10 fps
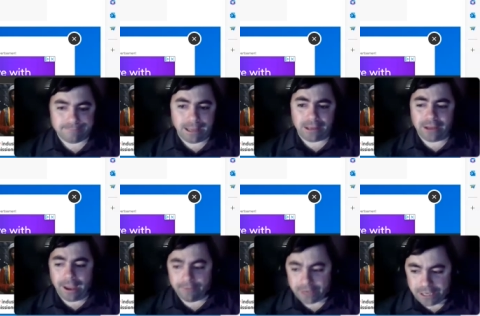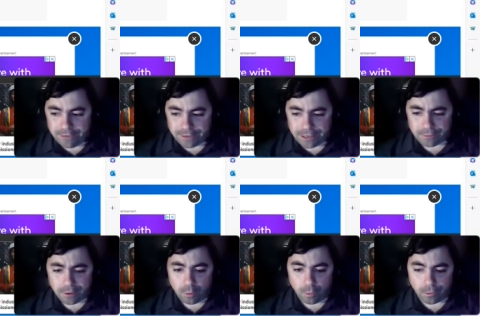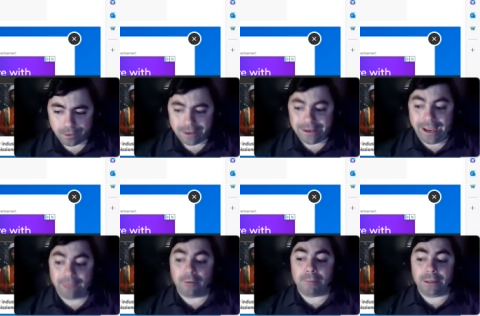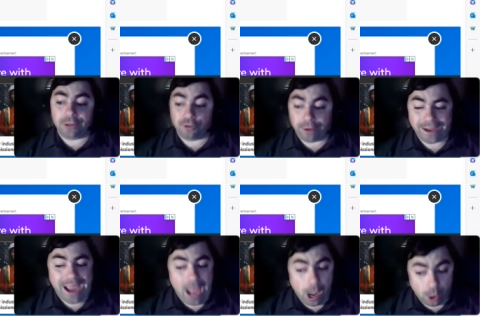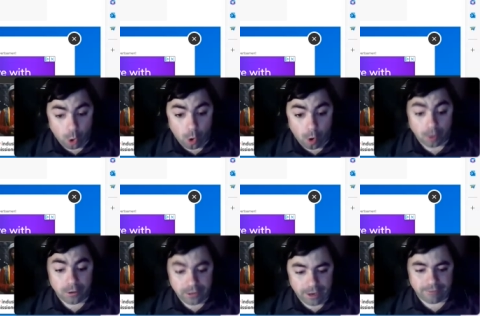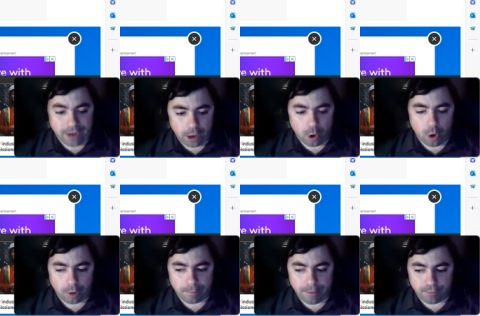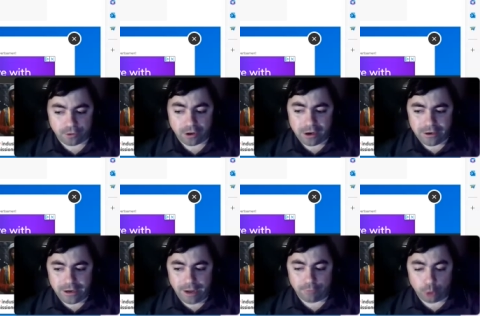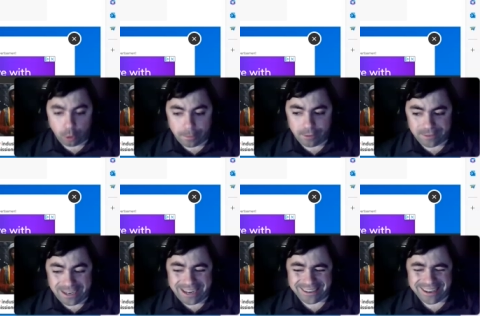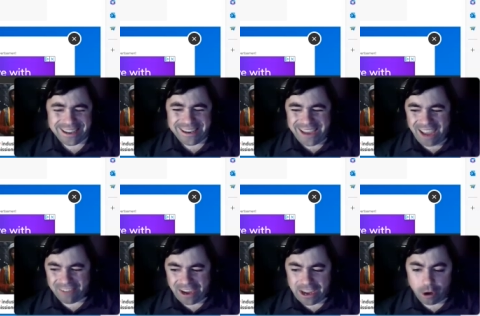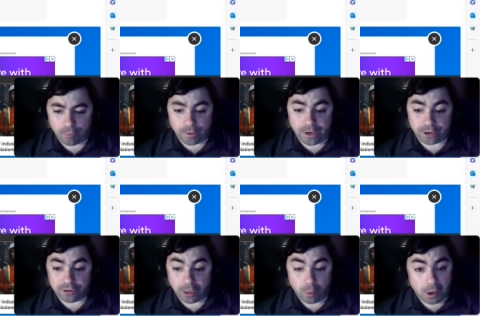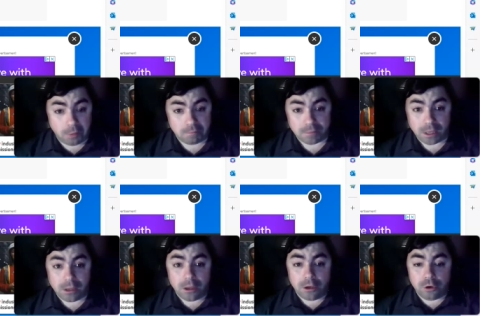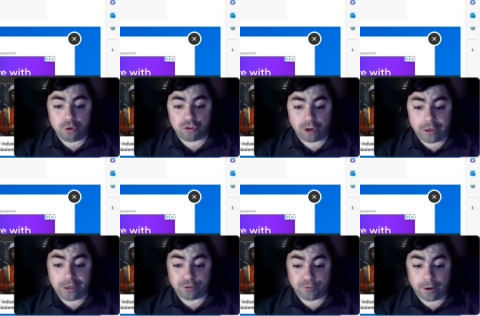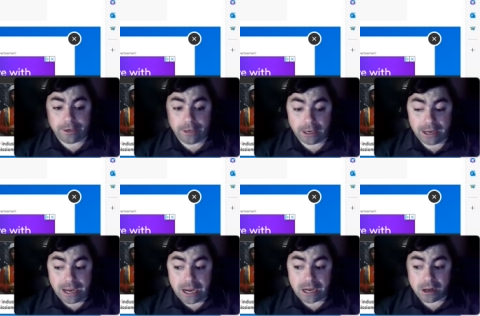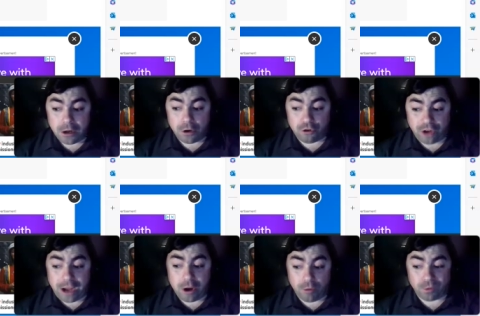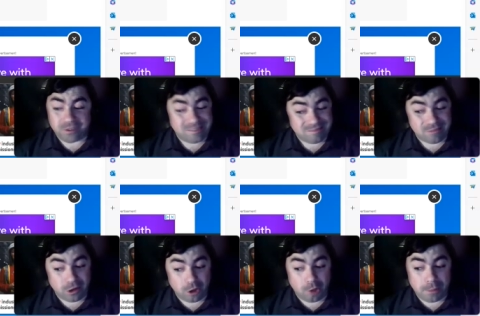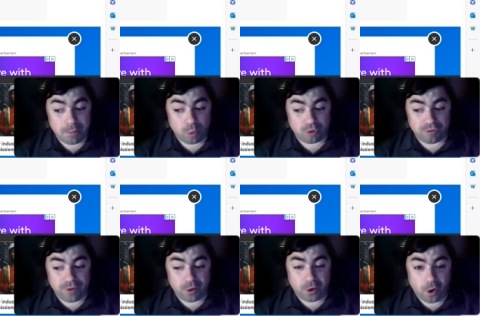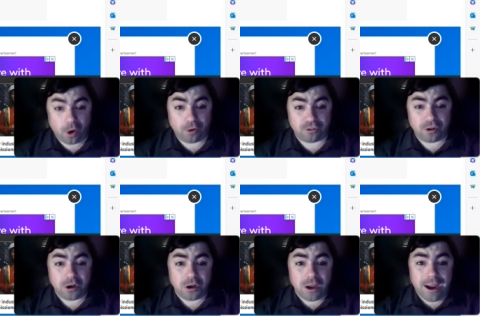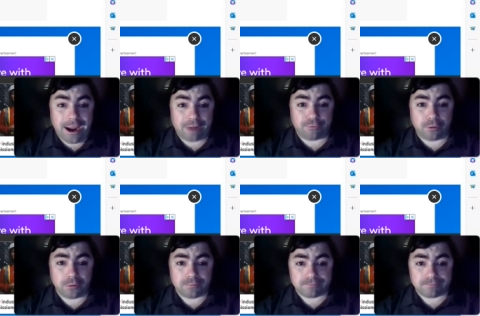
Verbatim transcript: uh, you have an evening where you have a bit to drink, alcohol. You have an alcoholic beverage, you have a little bit of it, and you have a hangover the next day. Well, new study is finding that, hey, those hangovers, they're a little bit more severe and harsh after